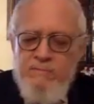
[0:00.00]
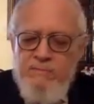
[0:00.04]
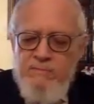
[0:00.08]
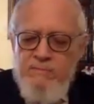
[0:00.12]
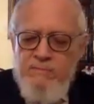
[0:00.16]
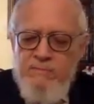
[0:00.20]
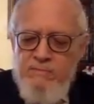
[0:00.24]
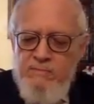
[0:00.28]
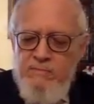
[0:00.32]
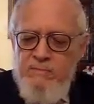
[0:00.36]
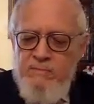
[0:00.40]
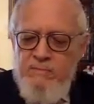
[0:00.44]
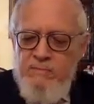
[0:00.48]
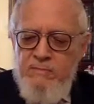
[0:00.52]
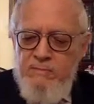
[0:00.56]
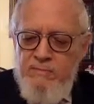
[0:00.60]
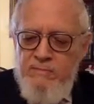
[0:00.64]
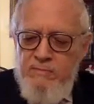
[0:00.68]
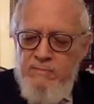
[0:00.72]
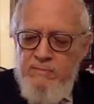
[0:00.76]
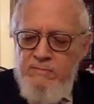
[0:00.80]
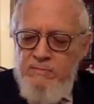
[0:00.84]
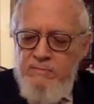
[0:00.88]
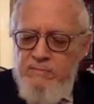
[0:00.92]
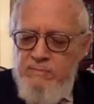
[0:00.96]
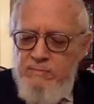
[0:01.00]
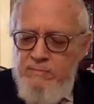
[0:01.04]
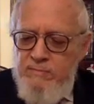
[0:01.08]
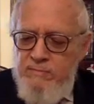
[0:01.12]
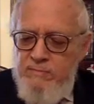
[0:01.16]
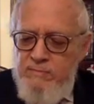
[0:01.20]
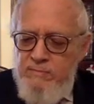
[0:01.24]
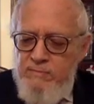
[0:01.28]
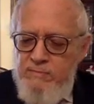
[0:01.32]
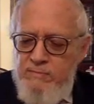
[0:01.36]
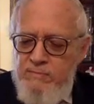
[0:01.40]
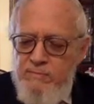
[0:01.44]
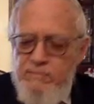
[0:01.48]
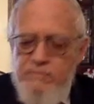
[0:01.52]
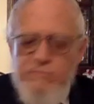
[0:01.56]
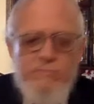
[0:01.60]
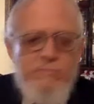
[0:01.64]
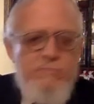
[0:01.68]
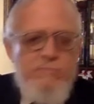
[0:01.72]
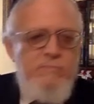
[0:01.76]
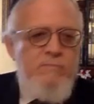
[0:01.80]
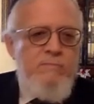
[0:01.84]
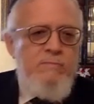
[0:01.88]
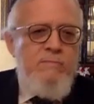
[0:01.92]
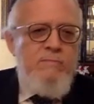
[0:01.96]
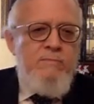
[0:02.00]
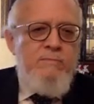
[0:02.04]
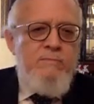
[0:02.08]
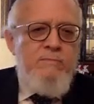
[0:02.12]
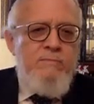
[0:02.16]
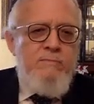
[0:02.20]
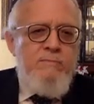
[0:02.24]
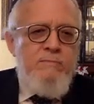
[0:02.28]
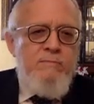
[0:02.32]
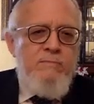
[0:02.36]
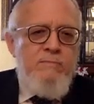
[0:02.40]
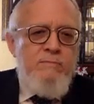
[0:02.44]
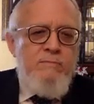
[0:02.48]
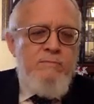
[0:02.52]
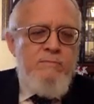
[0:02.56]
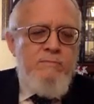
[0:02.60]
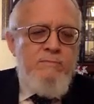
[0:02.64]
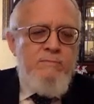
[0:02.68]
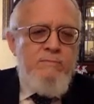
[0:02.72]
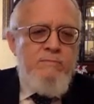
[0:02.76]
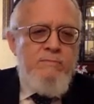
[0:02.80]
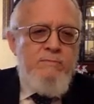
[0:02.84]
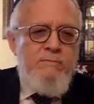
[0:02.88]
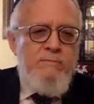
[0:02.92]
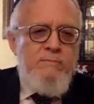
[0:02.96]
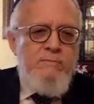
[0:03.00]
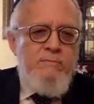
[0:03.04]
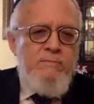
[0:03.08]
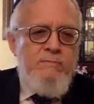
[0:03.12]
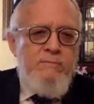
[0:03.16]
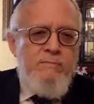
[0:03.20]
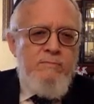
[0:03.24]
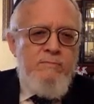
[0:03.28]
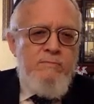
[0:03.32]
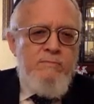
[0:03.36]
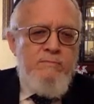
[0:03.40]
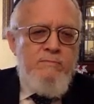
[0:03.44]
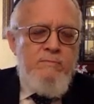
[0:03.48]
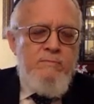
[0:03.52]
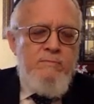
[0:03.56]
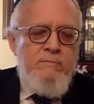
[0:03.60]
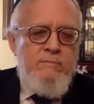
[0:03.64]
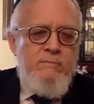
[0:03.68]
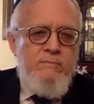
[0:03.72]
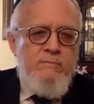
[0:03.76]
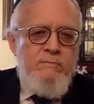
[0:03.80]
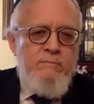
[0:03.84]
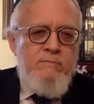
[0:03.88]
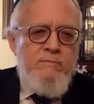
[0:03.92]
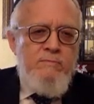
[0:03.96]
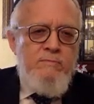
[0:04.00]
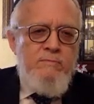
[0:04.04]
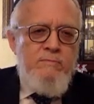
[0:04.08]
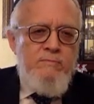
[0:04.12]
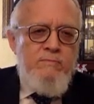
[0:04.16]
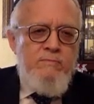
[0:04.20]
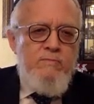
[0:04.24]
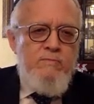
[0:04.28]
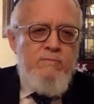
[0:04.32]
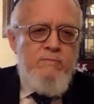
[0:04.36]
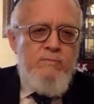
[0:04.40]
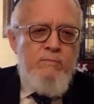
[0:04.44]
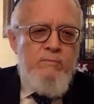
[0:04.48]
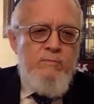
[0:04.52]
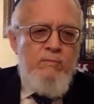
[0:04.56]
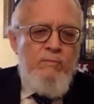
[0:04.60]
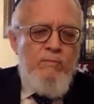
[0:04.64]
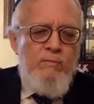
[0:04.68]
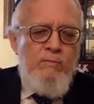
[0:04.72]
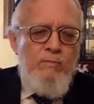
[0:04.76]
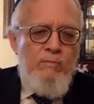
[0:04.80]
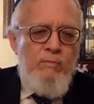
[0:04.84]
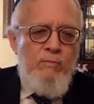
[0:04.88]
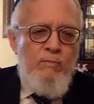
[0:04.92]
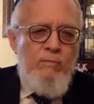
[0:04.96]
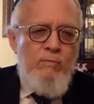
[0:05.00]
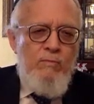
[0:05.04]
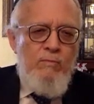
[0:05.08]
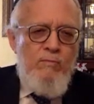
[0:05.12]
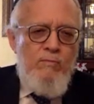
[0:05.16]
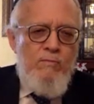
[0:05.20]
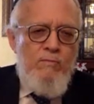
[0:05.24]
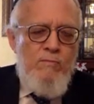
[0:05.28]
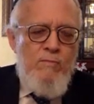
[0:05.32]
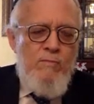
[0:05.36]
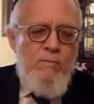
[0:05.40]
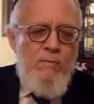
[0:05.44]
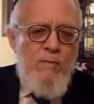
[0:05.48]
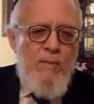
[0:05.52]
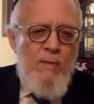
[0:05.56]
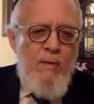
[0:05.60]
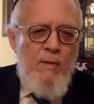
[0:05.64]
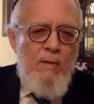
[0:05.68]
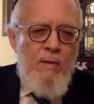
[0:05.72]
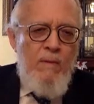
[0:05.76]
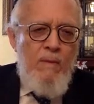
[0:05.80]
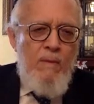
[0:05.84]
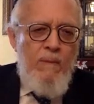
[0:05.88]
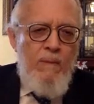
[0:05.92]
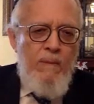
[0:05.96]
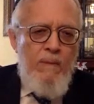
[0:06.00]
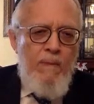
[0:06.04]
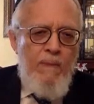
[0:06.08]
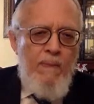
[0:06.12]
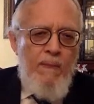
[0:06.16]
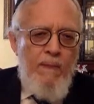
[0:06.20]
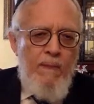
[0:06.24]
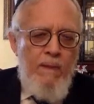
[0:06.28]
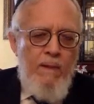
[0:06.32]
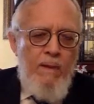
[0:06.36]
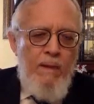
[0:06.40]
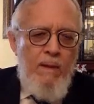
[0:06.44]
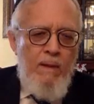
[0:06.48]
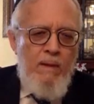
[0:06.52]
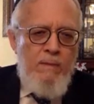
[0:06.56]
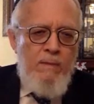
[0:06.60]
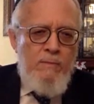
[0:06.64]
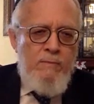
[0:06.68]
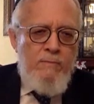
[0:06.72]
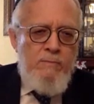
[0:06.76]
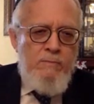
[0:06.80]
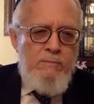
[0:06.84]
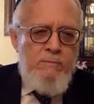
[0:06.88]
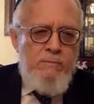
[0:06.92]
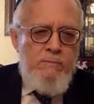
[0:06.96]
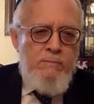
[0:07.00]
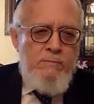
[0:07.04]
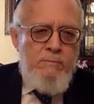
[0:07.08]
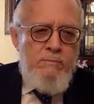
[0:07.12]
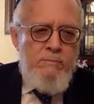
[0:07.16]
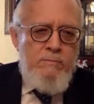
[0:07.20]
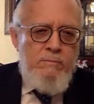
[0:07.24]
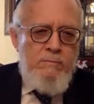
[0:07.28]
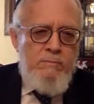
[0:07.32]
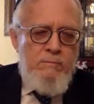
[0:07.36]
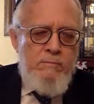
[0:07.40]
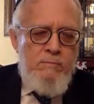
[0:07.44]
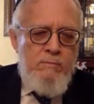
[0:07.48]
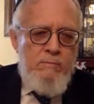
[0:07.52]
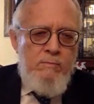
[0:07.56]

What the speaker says: No one is speaking in this clip.